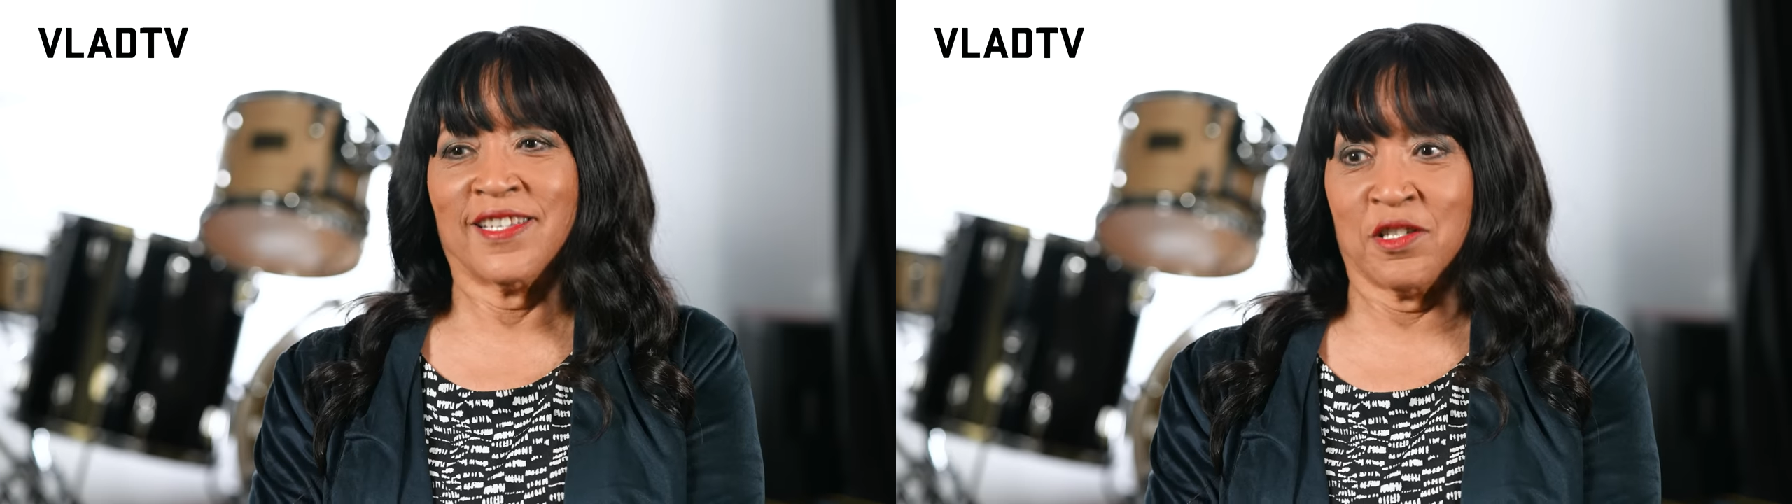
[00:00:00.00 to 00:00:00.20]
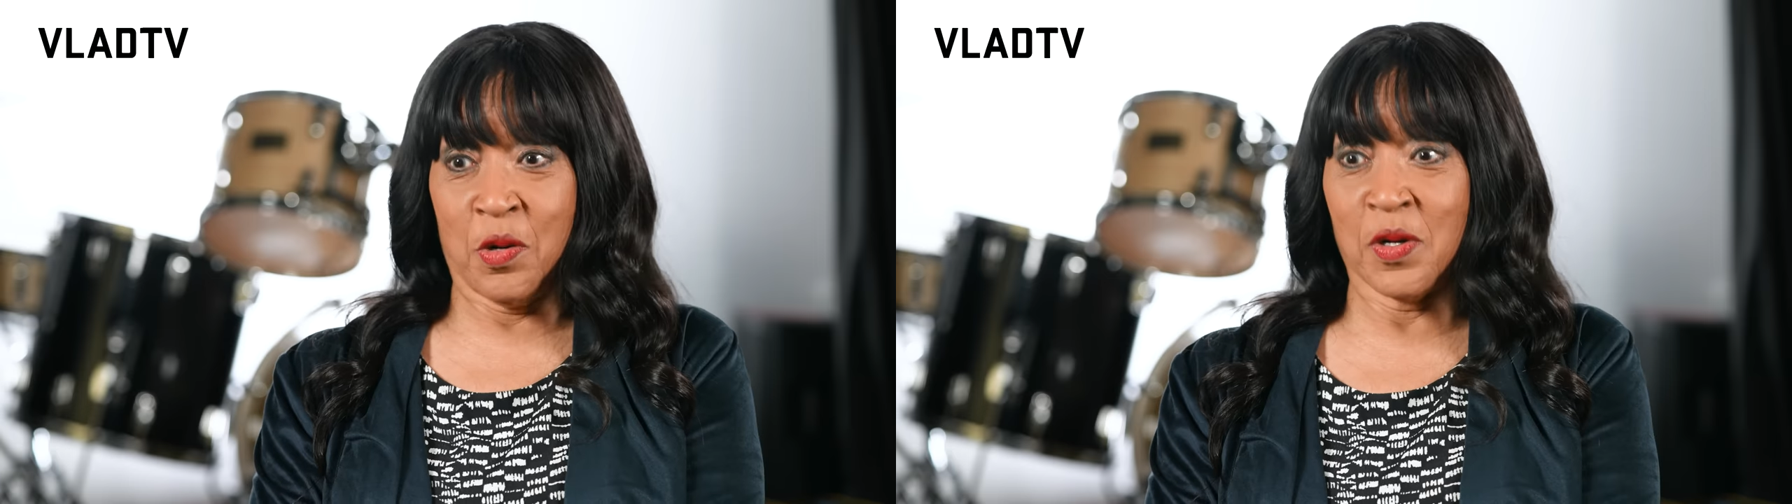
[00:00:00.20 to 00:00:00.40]

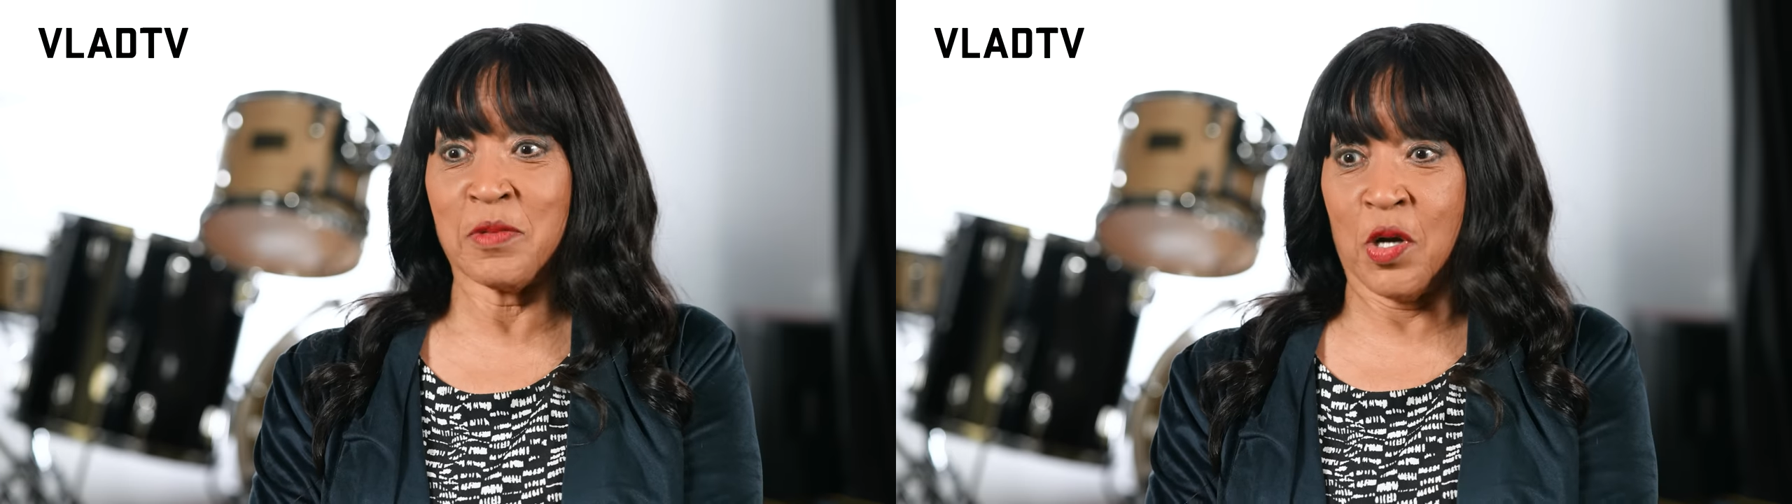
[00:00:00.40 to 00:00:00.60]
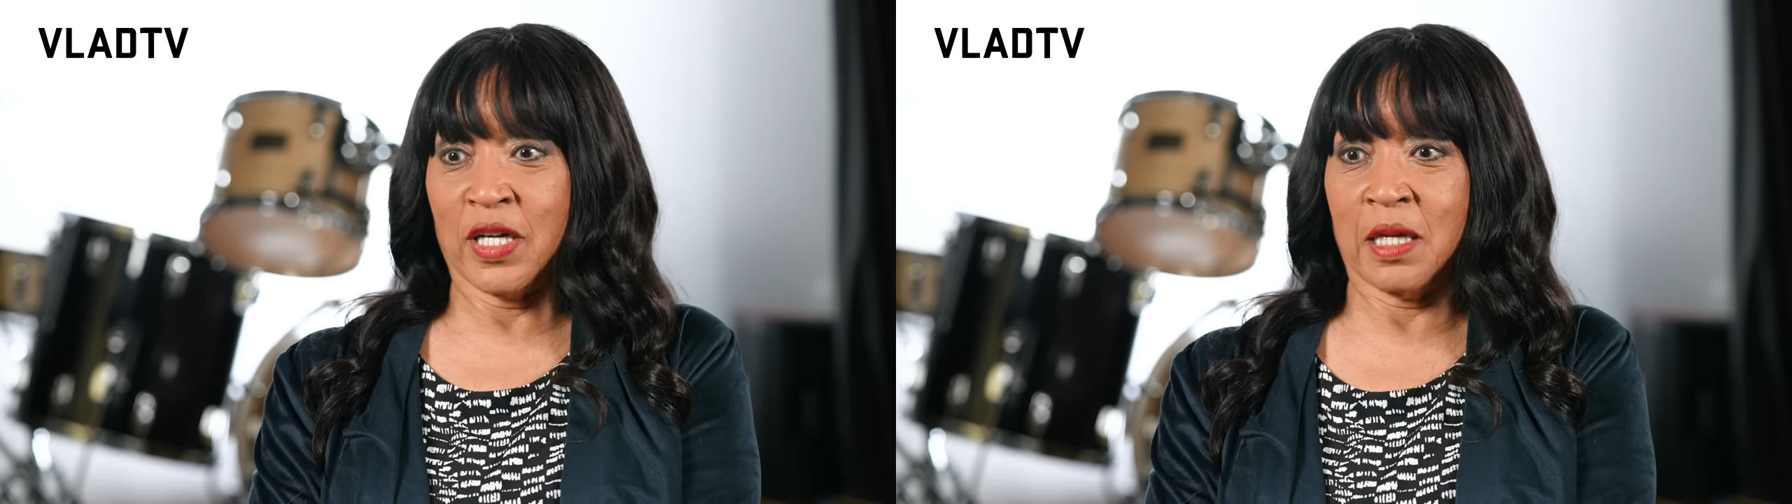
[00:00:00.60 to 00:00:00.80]
You know what
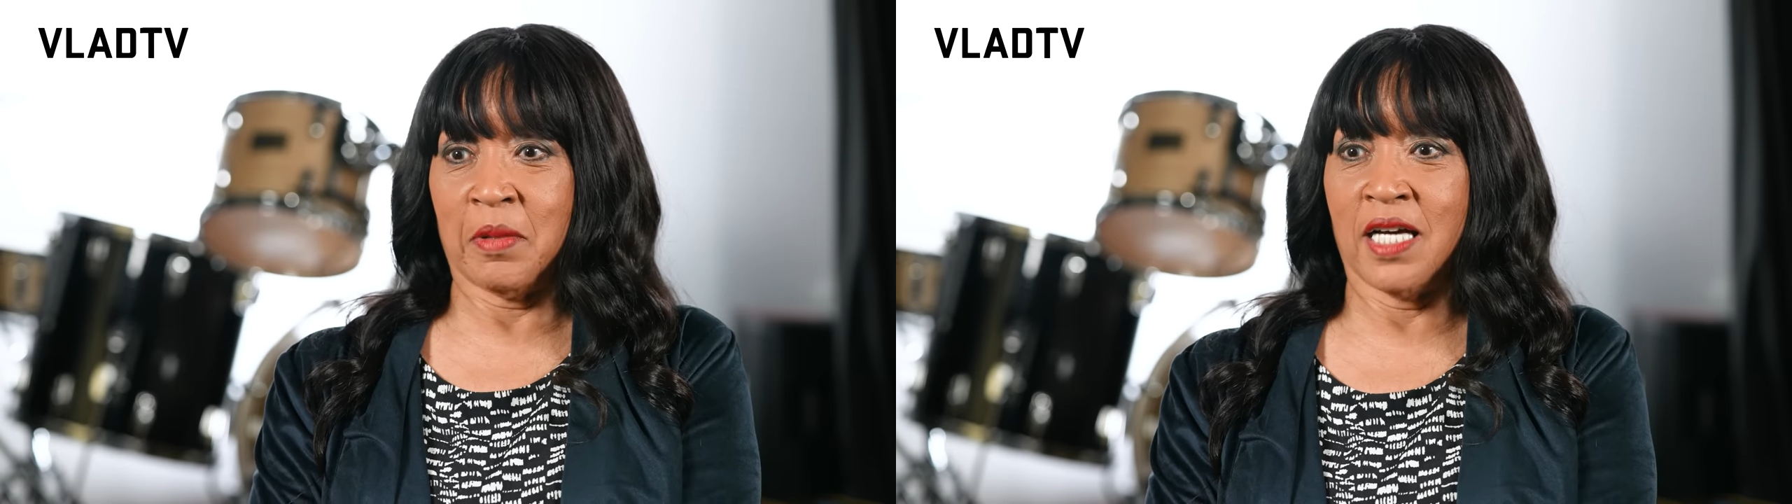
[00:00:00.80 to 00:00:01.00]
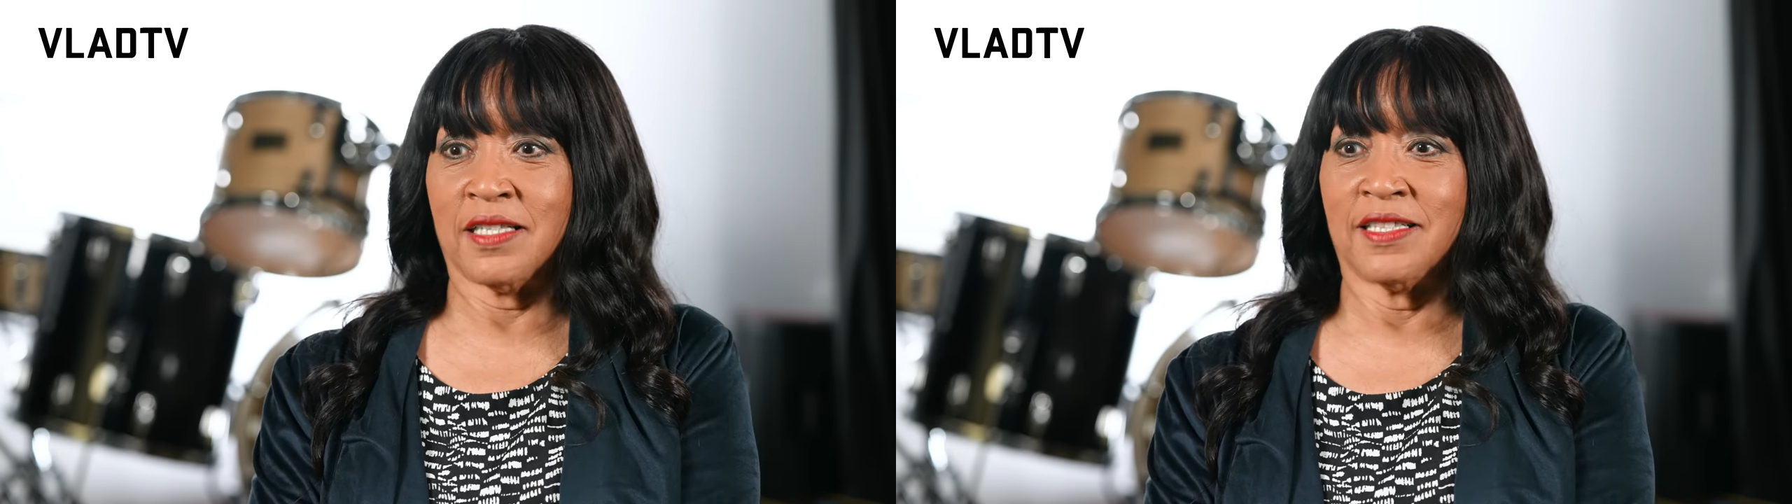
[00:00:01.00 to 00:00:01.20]
I'm talking
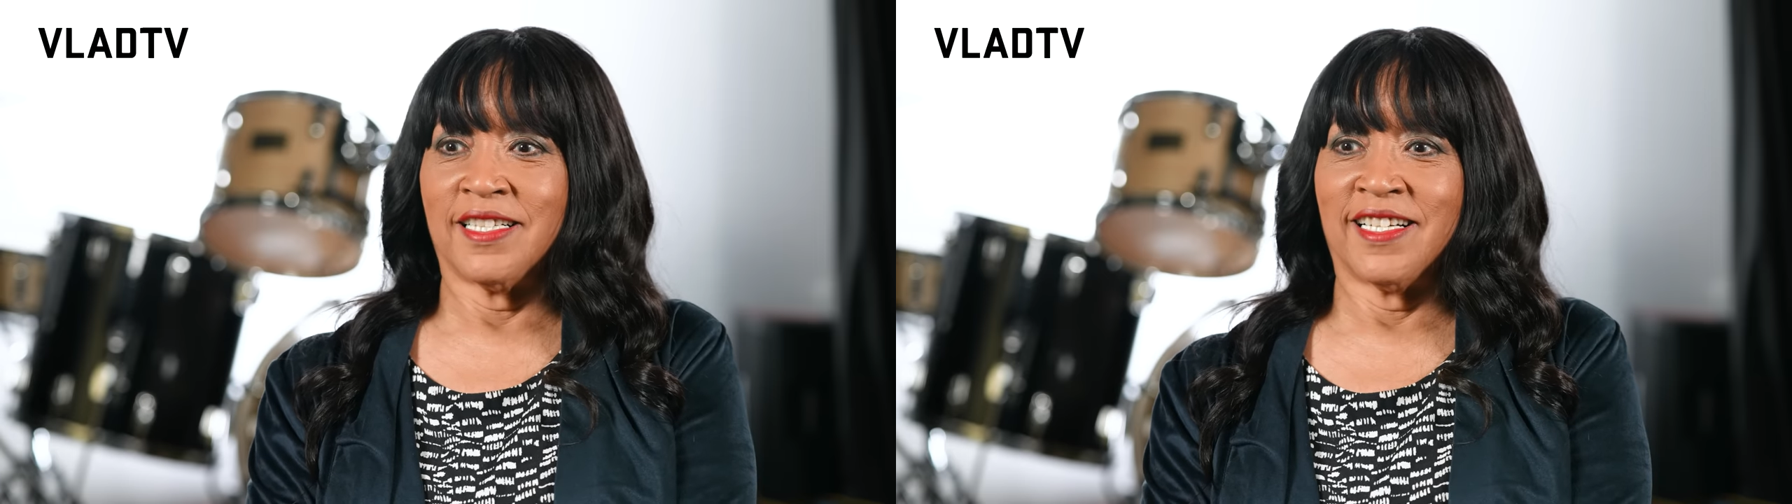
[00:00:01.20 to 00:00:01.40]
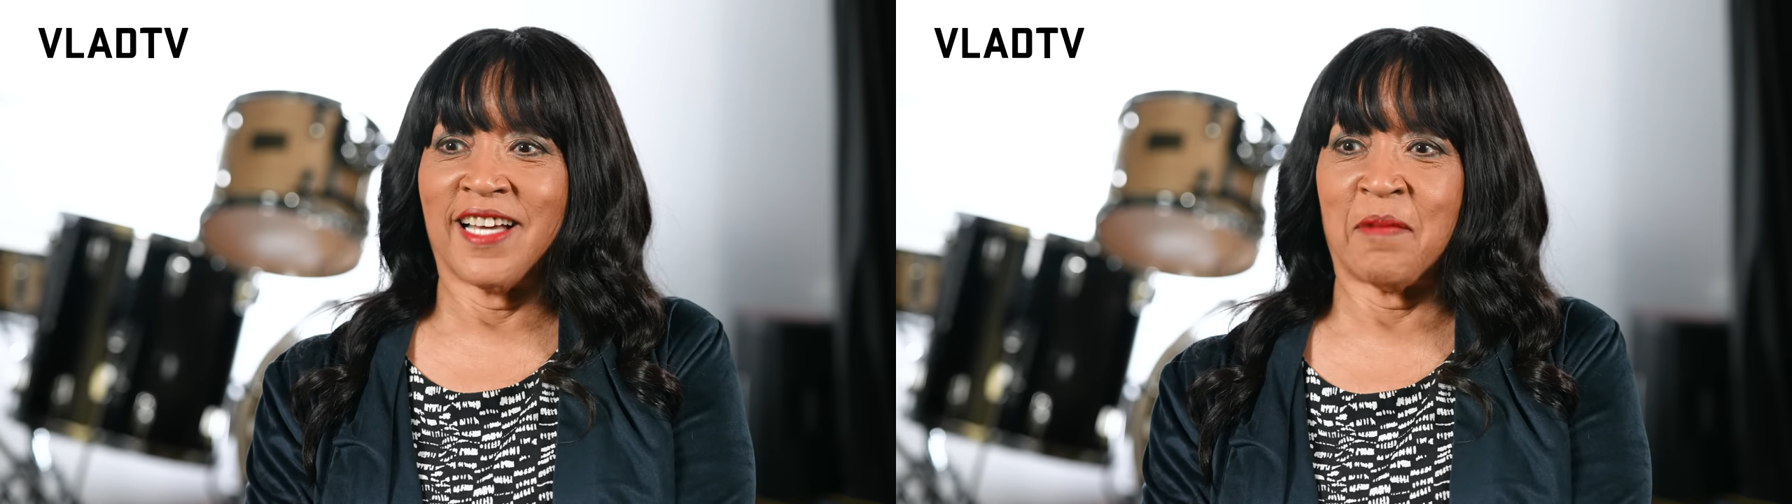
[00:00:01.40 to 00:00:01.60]
about?
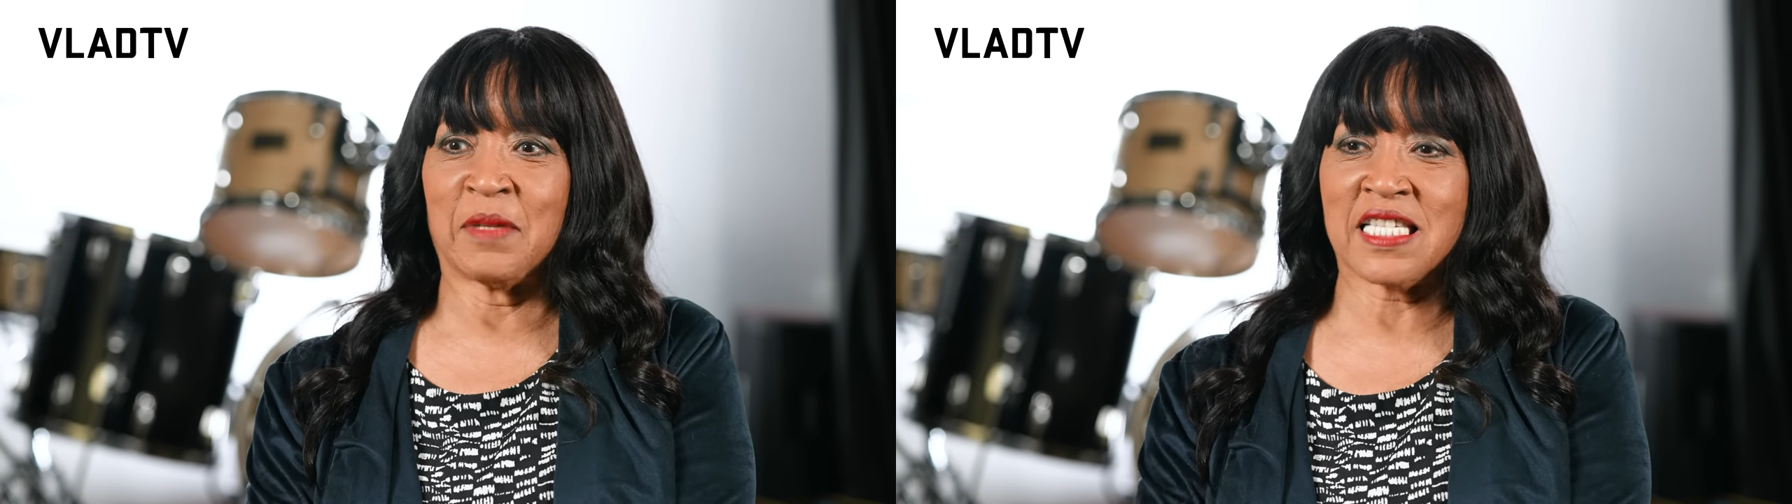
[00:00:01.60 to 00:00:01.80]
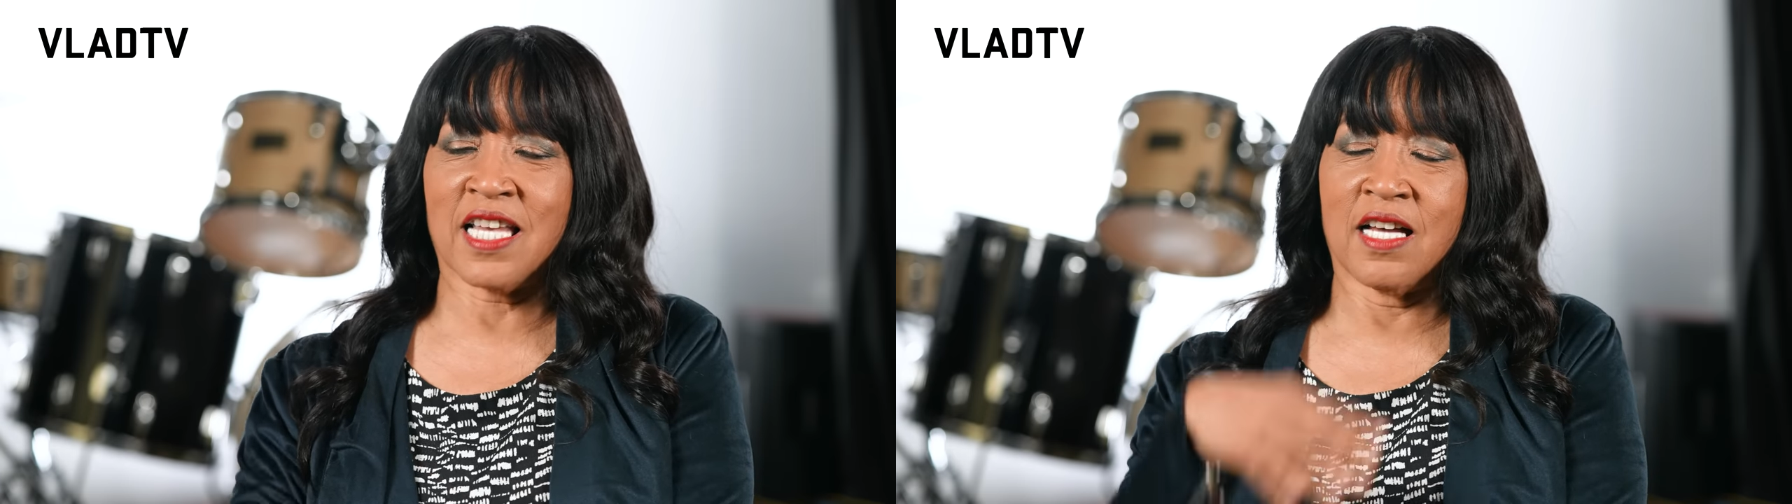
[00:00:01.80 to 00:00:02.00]
I mean,
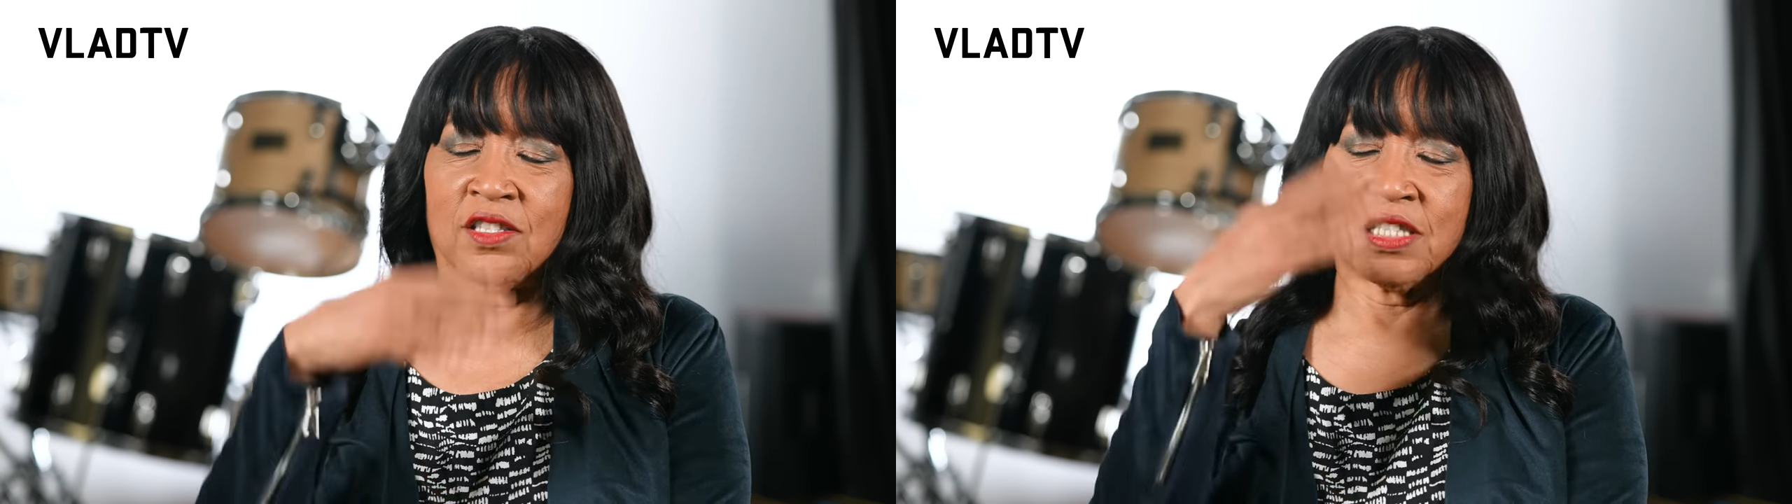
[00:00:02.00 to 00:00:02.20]
that's Absolutely.